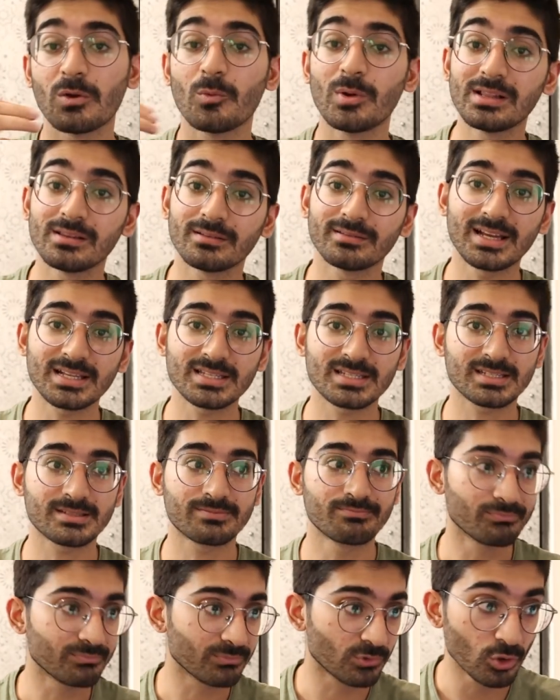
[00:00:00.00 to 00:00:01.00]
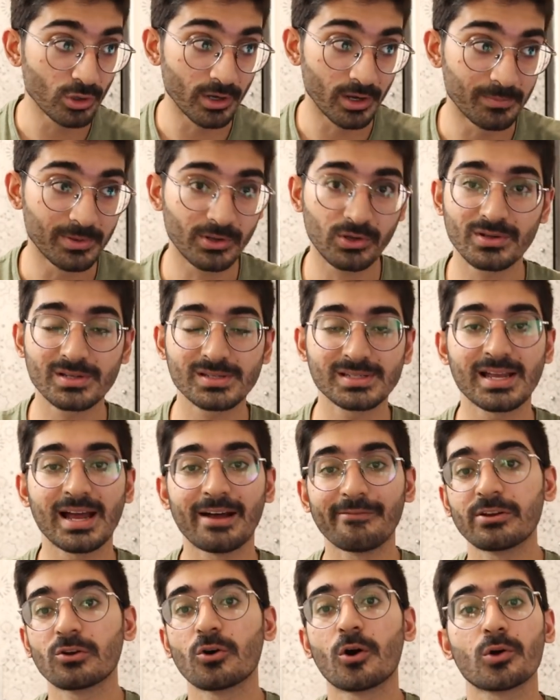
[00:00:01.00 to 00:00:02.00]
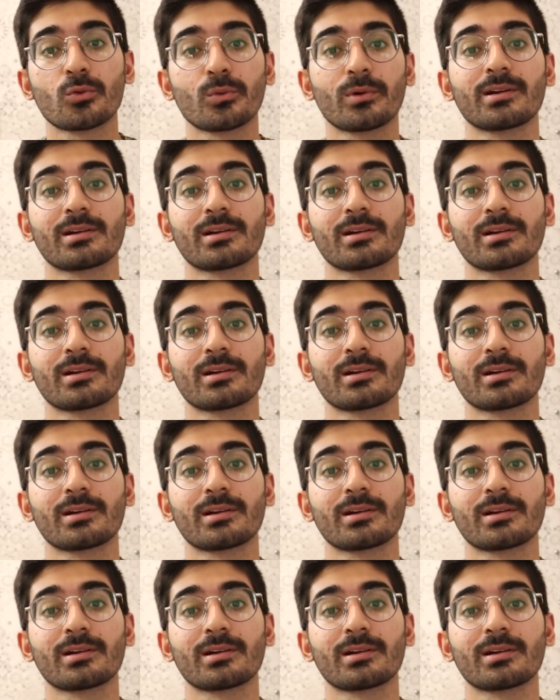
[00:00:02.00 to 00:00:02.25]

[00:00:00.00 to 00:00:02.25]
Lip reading: Well, that's good, because having hot